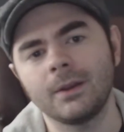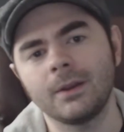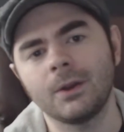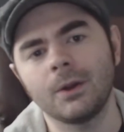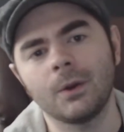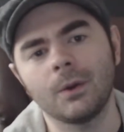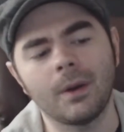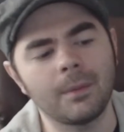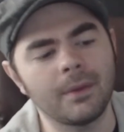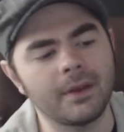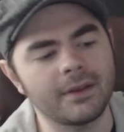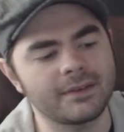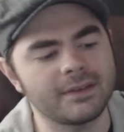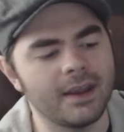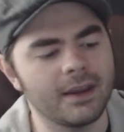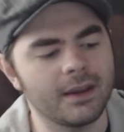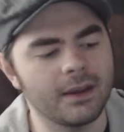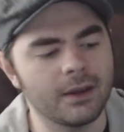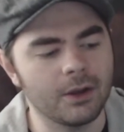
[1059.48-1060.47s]
you know, I'm not
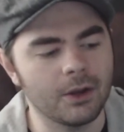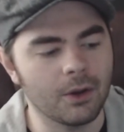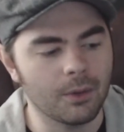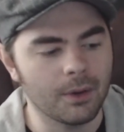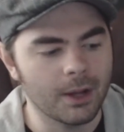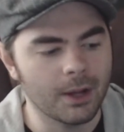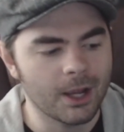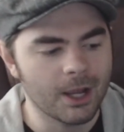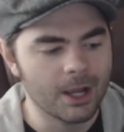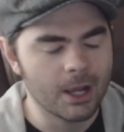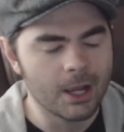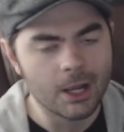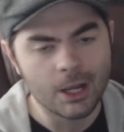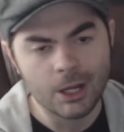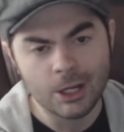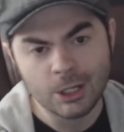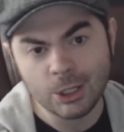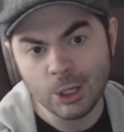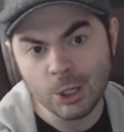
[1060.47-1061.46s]
saying, you know,
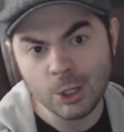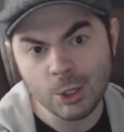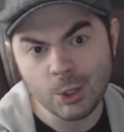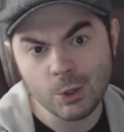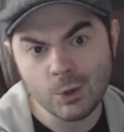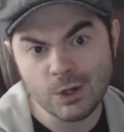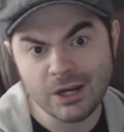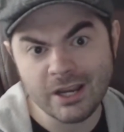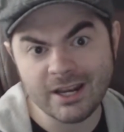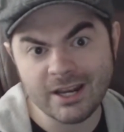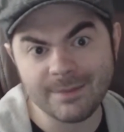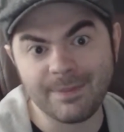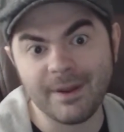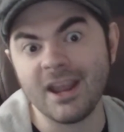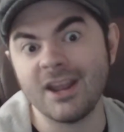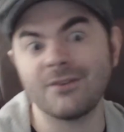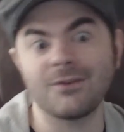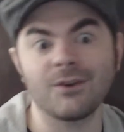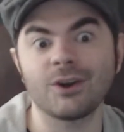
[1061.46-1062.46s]
go get a
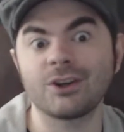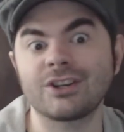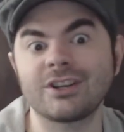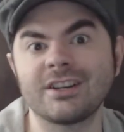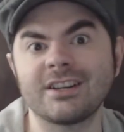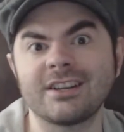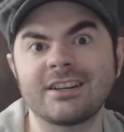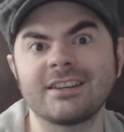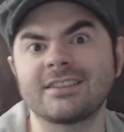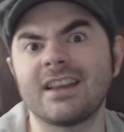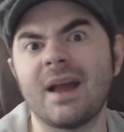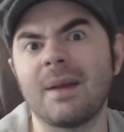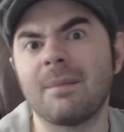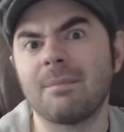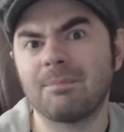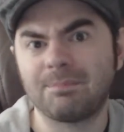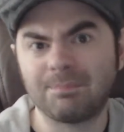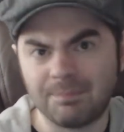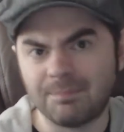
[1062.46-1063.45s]
paid version because
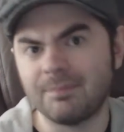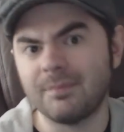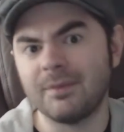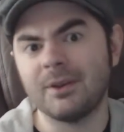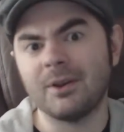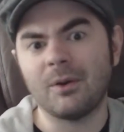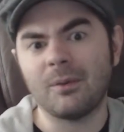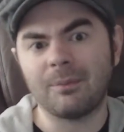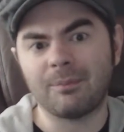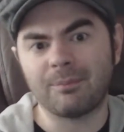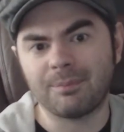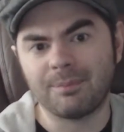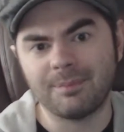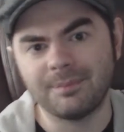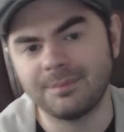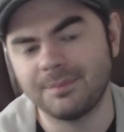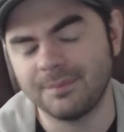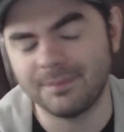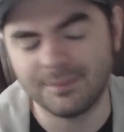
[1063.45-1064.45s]
I'm, you know,
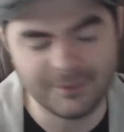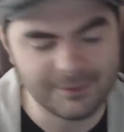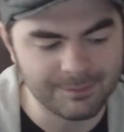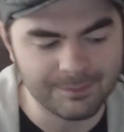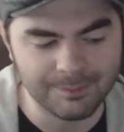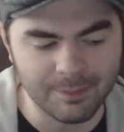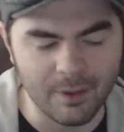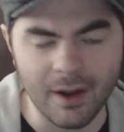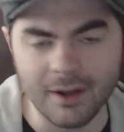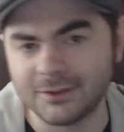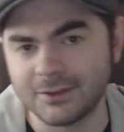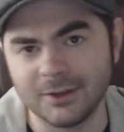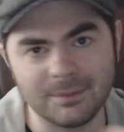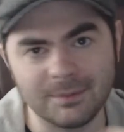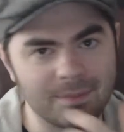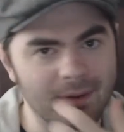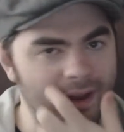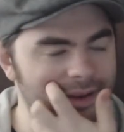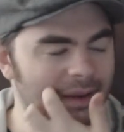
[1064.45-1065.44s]

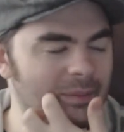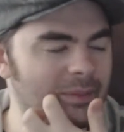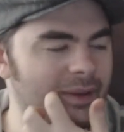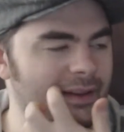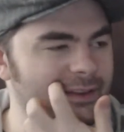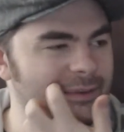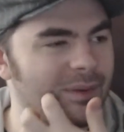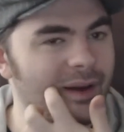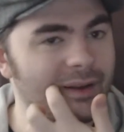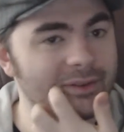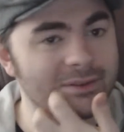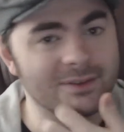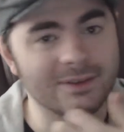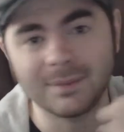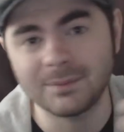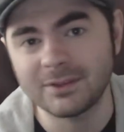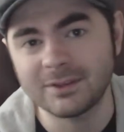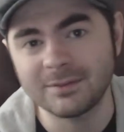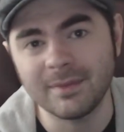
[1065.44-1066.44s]
sponsored by. I'm not sponsored.
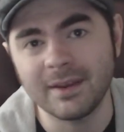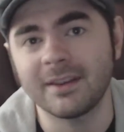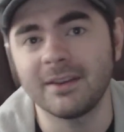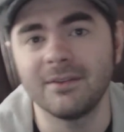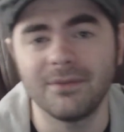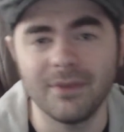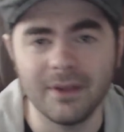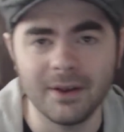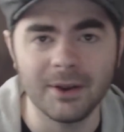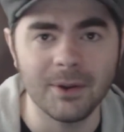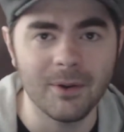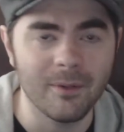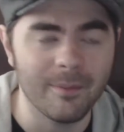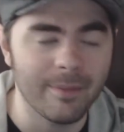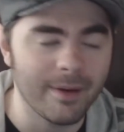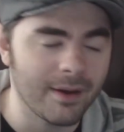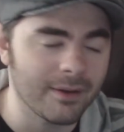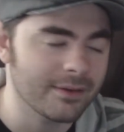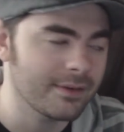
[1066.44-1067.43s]
I'm just making a video
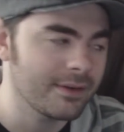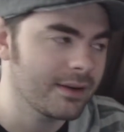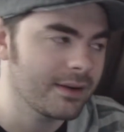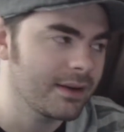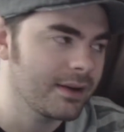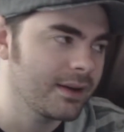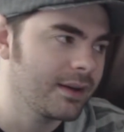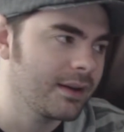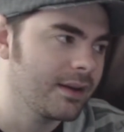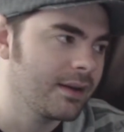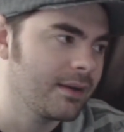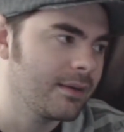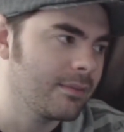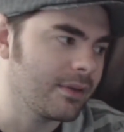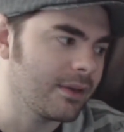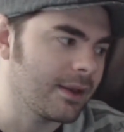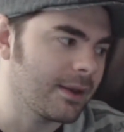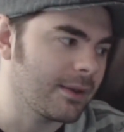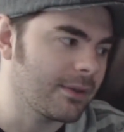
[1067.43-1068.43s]
about it.
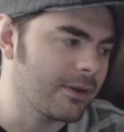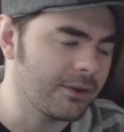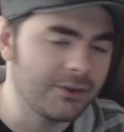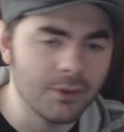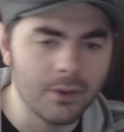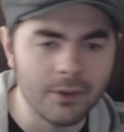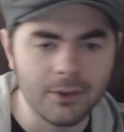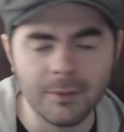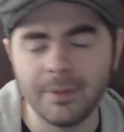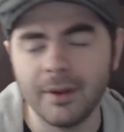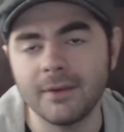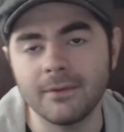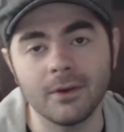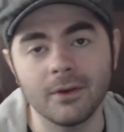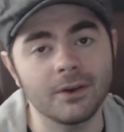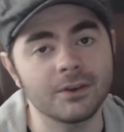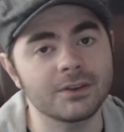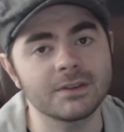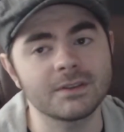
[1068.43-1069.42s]
But like, there are 2 other paid
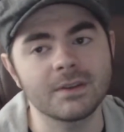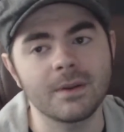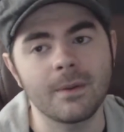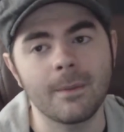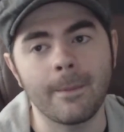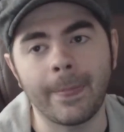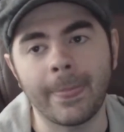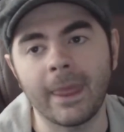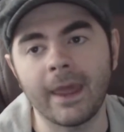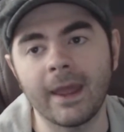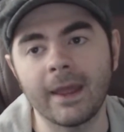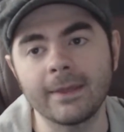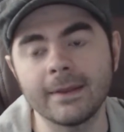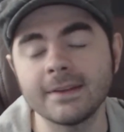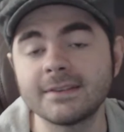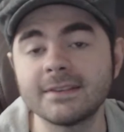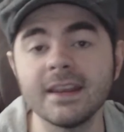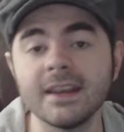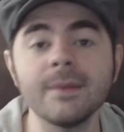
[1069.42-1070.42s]
versions, and
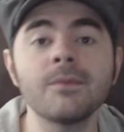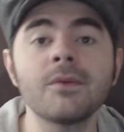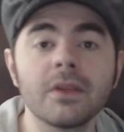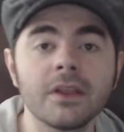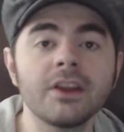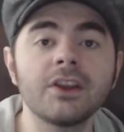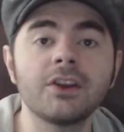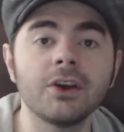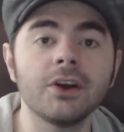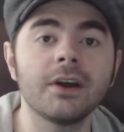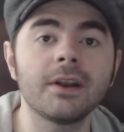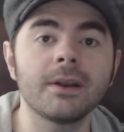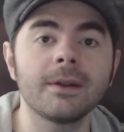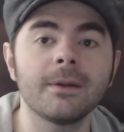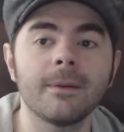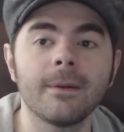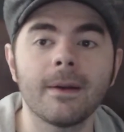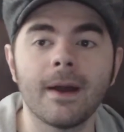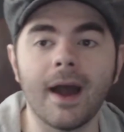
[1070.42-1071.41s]
they seem really good.
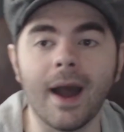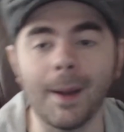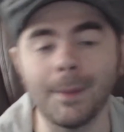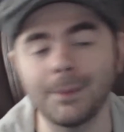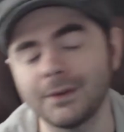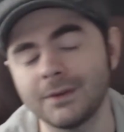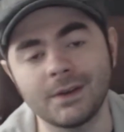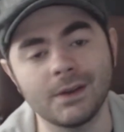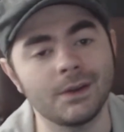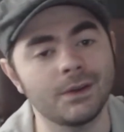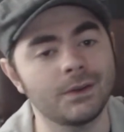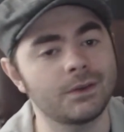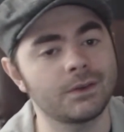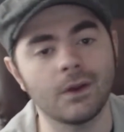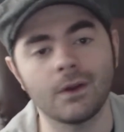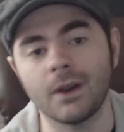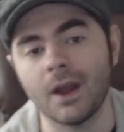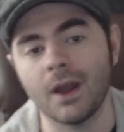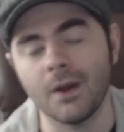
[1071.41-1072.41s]
I'm just gonna
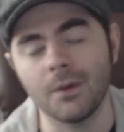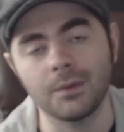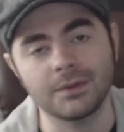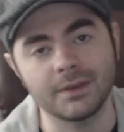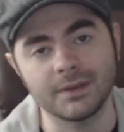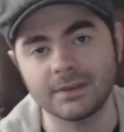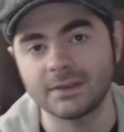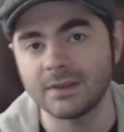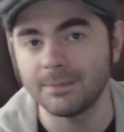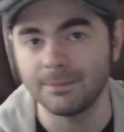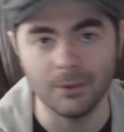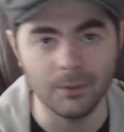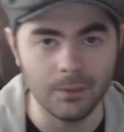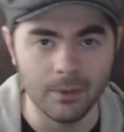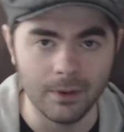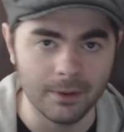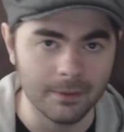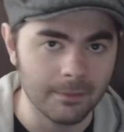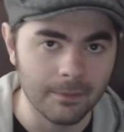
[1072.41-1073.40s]
start out with the simple
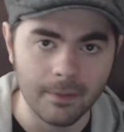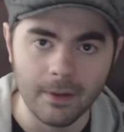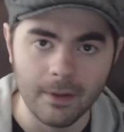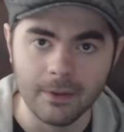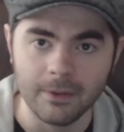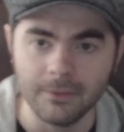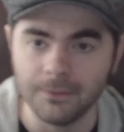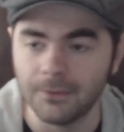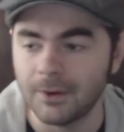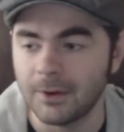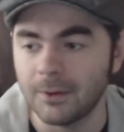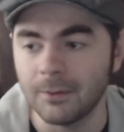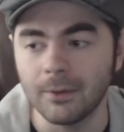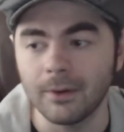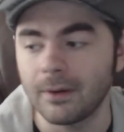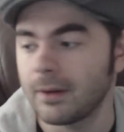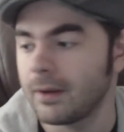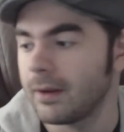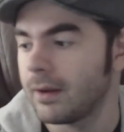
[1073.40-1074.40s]
one, the free
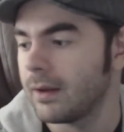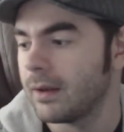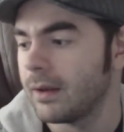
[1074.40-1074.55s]
one,